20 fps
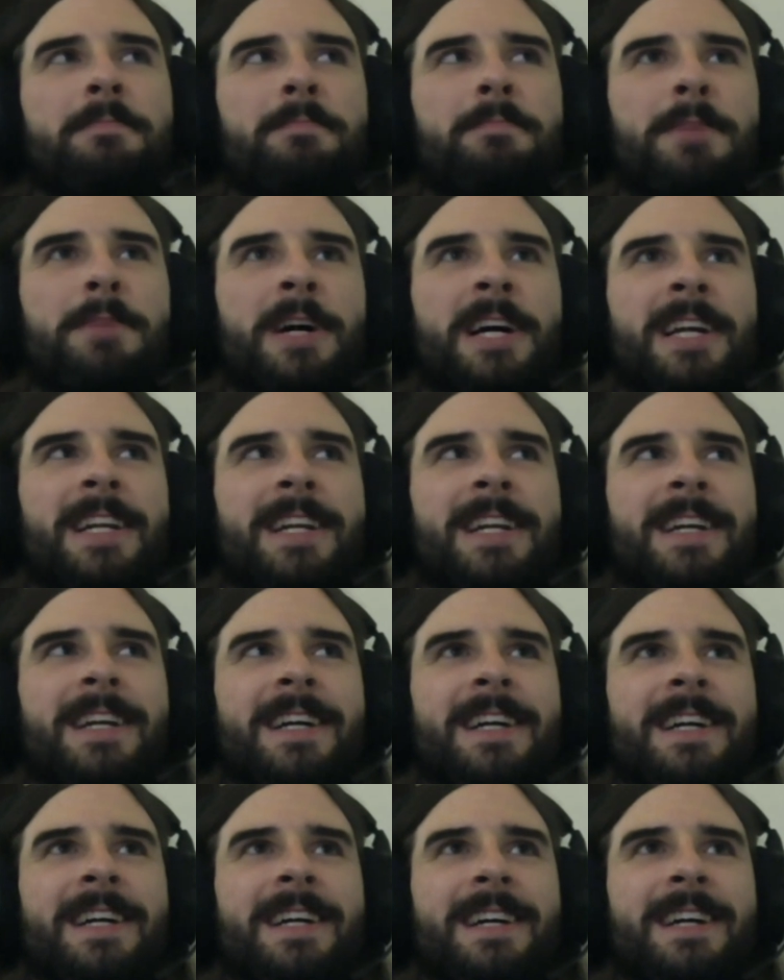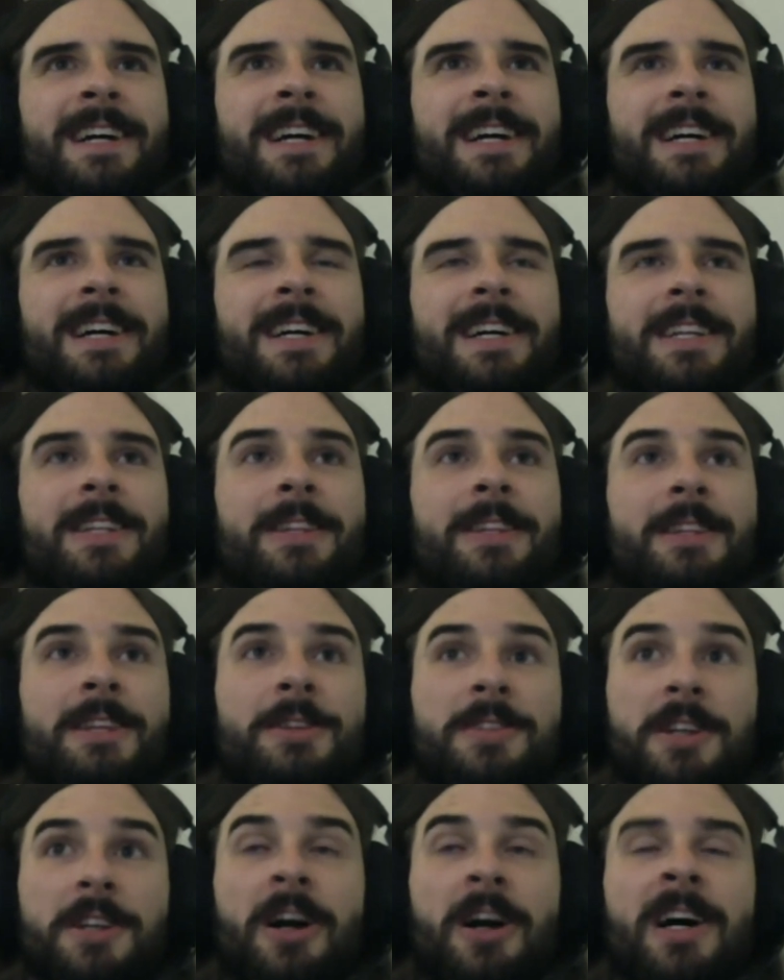but
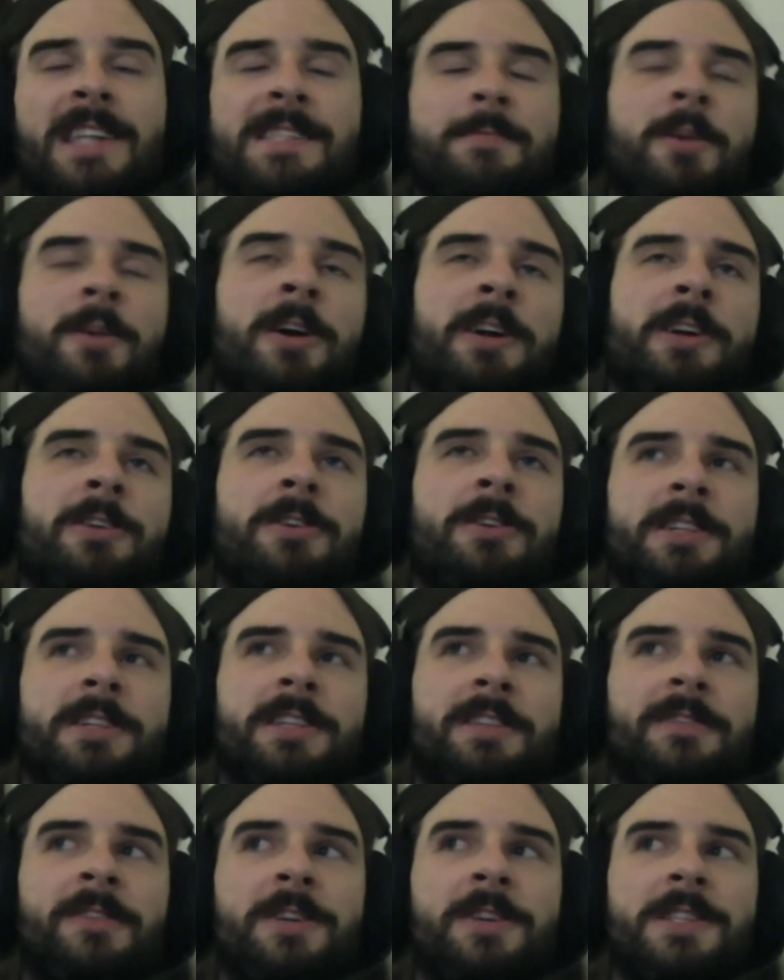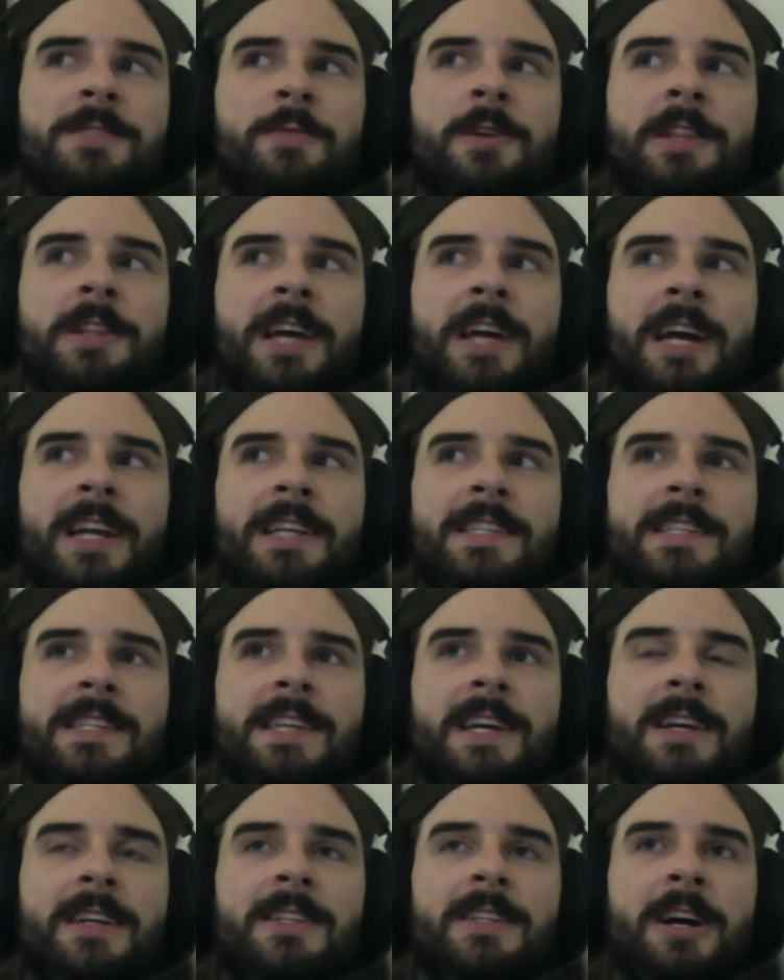there's an awesome article in the first one that is
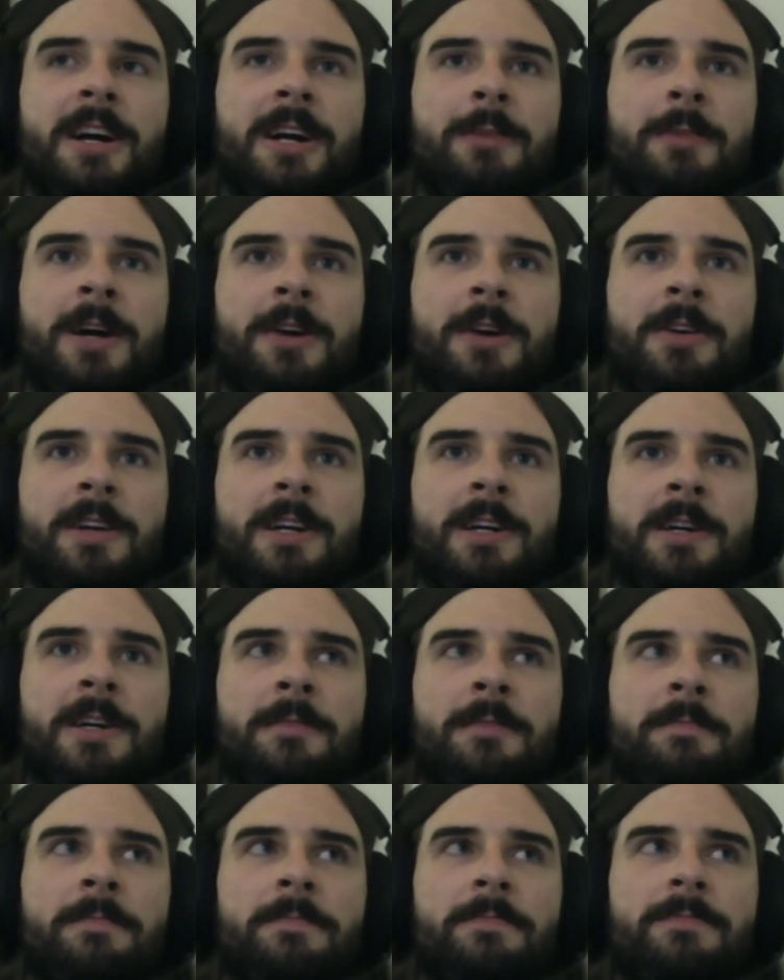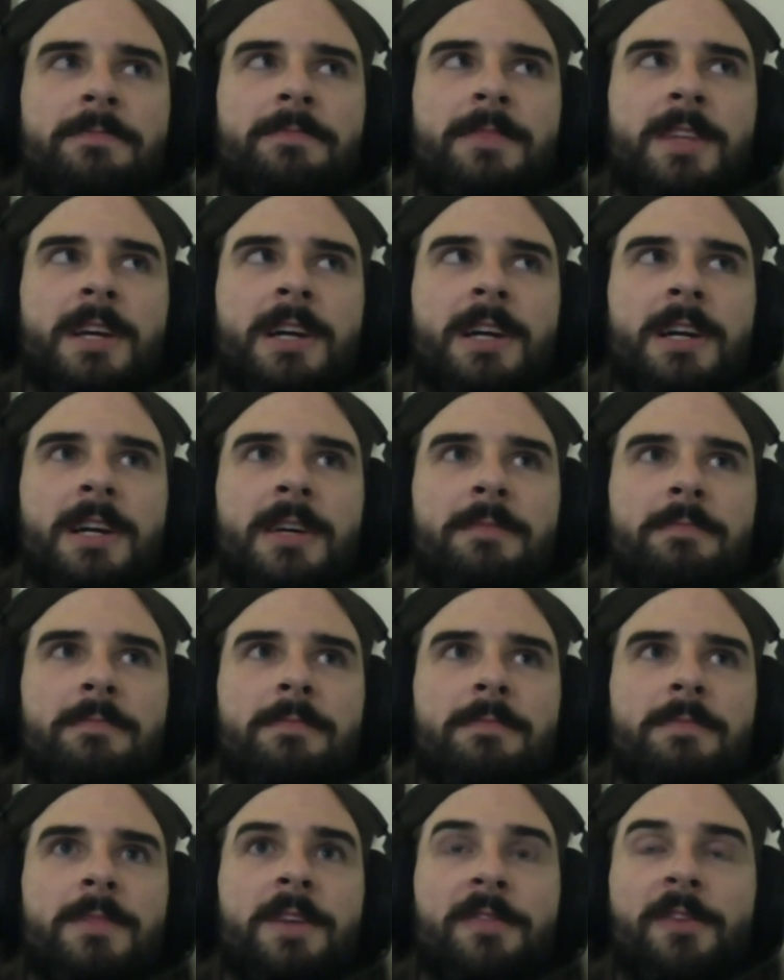going to talk about
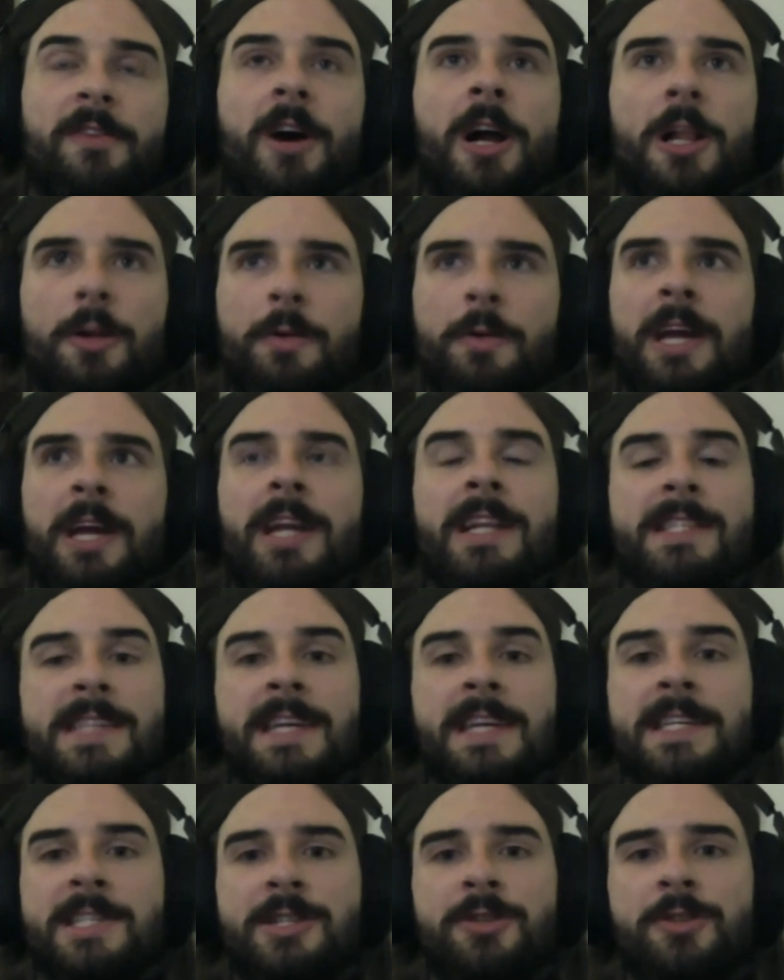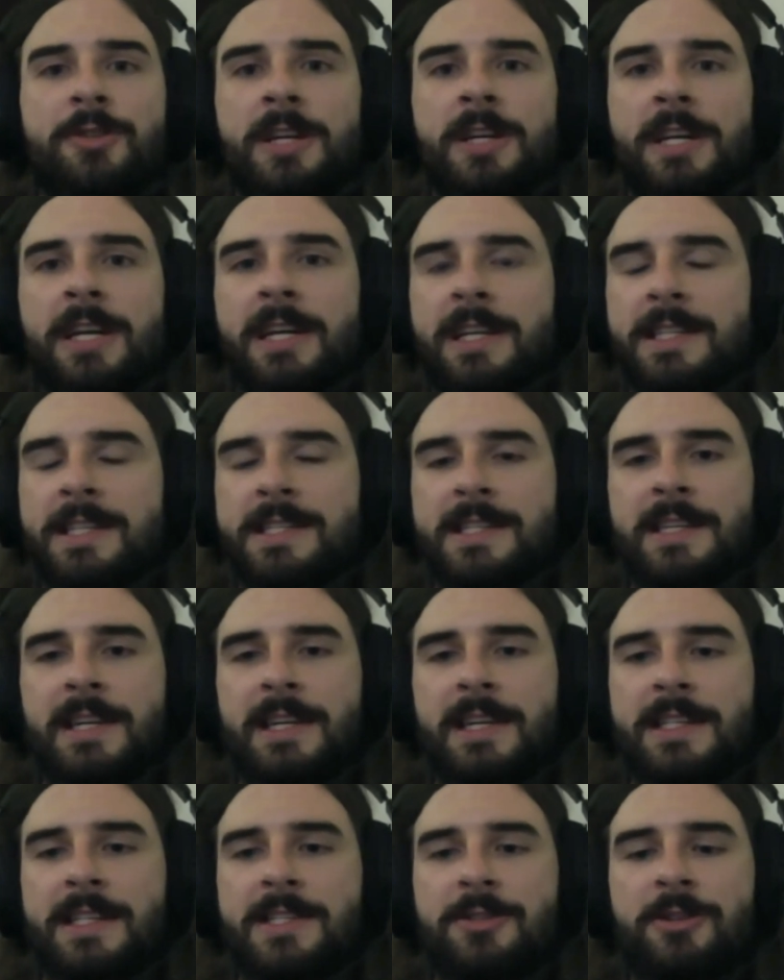the following and its history and
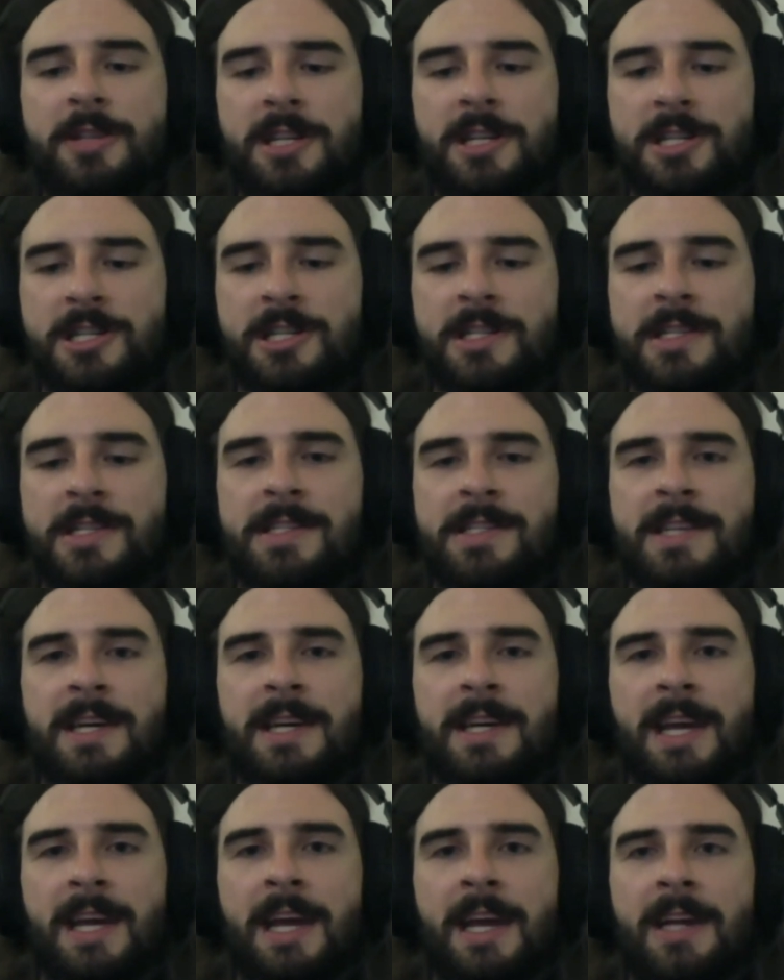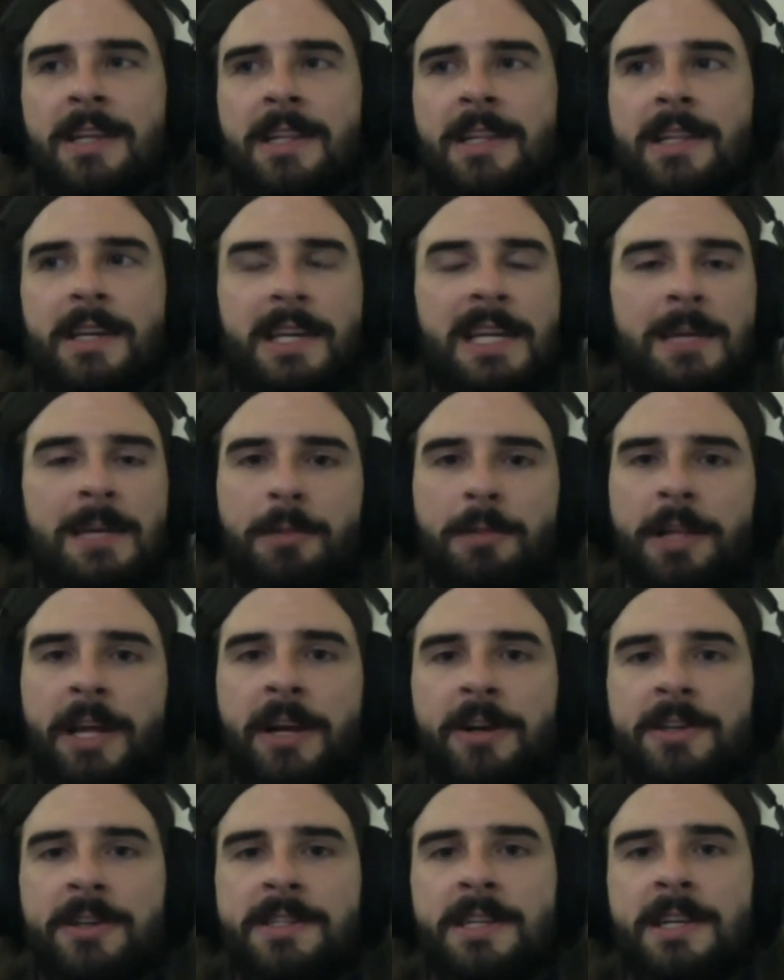its traditions and the key
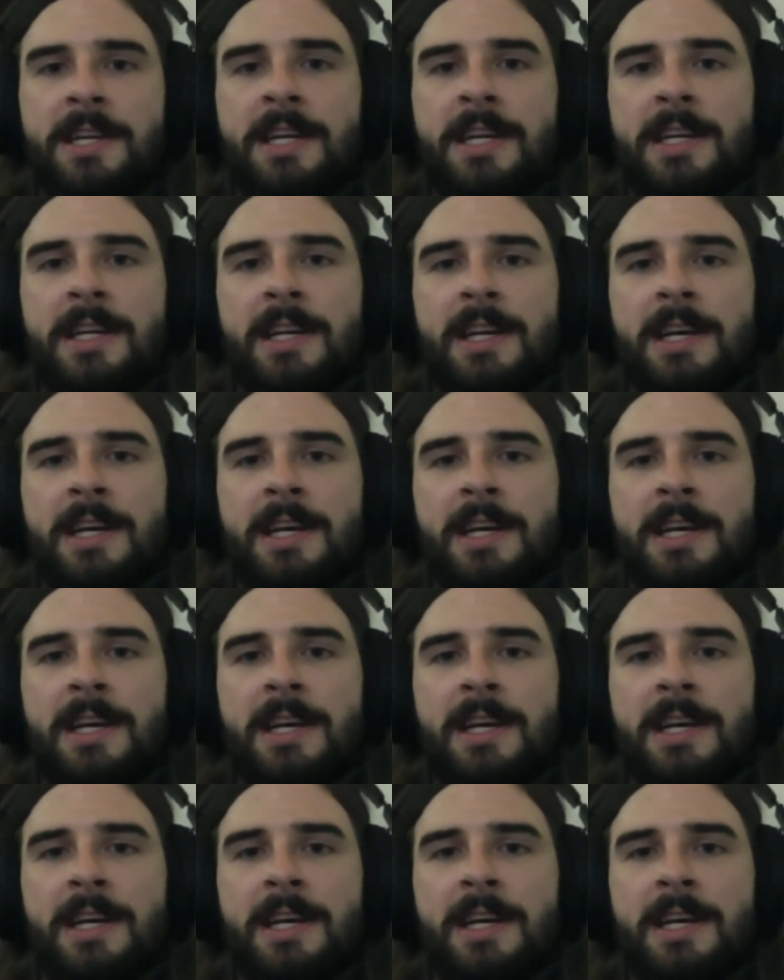players in it.